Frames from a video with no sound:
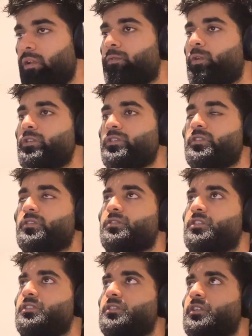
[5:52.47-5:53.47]
course, it's
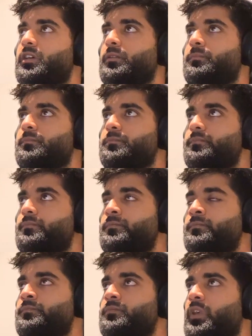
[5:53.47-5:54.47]
just I
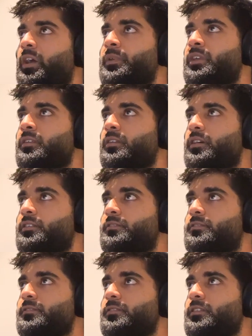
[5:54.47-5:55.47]
mean,
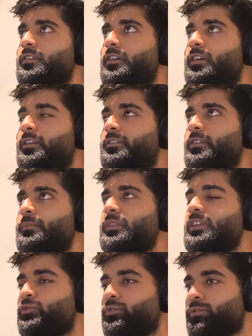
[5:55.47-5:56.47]
it's something
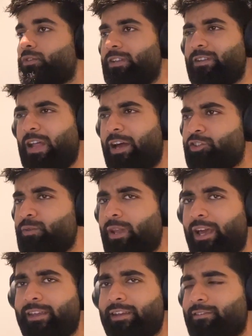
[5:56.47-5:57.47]
intangible, I
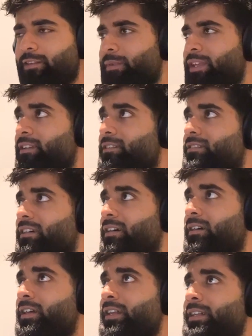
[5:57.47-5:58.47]
guess. I mean, it's
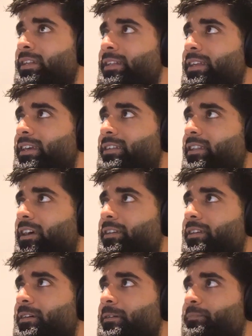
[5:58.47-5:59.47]
like
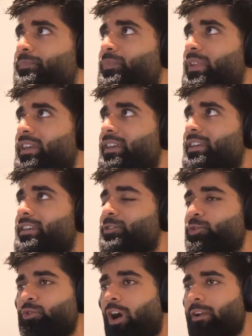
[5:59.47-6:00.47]

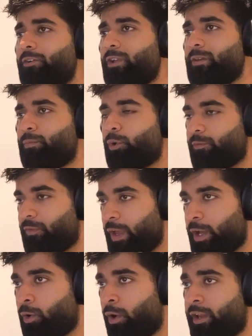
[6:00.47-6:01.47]
you can't really put a
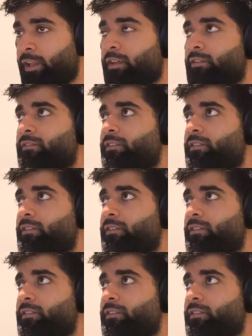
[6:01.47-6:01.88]
finger on it. It's